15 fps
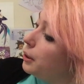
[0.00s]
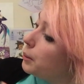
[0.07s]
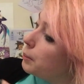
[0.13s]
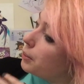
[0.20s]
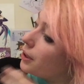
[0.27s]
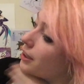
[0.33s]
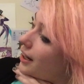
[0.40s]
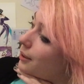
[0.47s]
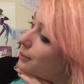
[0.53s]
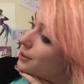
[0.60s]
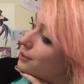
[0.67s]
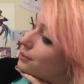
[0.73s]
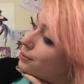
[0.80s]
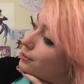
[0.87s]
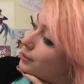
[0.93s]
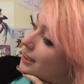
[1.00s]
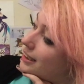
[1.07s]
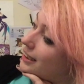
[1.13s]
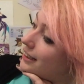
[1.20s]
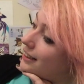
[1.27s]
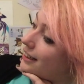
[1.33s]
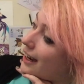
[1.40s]
but I was
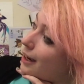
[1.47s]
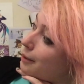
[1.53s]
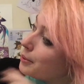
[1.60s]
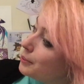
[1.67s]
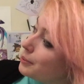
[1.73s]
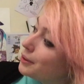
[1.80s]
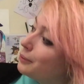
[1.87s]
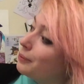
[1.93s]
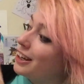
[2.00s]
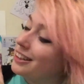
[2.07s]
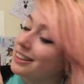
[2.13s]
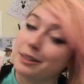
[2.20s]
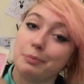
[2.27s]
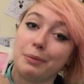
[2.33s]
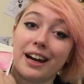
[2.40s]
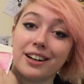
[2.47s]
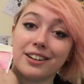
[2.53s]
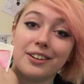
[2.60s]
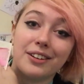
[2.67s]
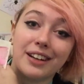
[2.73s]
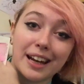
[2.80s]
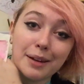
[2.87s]
really happy with the way that the
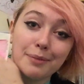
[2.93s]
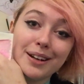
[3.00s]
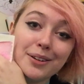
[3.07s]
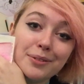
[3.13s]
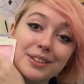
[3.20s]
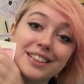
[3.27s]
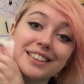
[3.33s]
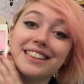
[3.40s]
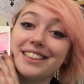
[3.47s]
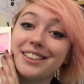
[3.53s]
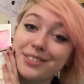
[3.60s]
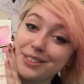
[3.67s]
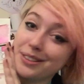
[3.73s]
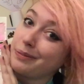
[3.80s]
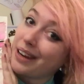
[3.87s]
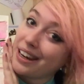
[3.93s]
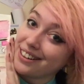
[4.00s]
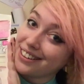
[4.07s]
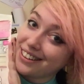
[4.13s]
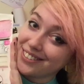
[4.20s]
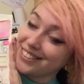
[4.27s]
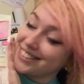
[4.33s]
background came out, because I don't do
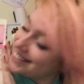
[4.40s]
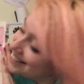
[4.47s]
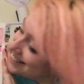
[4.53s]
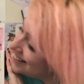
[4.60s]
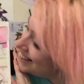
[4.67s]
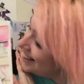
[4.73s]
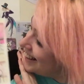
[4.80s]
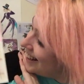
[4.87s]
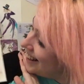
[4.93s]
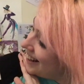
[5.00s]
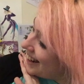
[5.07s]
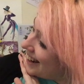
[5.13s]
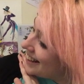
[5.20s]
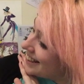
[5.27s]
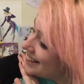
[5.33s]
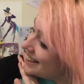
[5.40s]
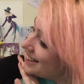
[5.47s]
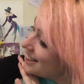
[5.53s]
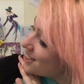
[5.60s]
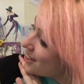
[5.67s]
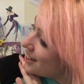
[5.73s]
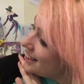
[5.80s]
backgrounds and I didn't
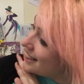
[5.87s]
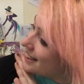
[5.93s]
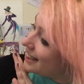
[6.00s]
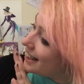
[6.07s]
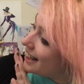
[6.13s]
trace it.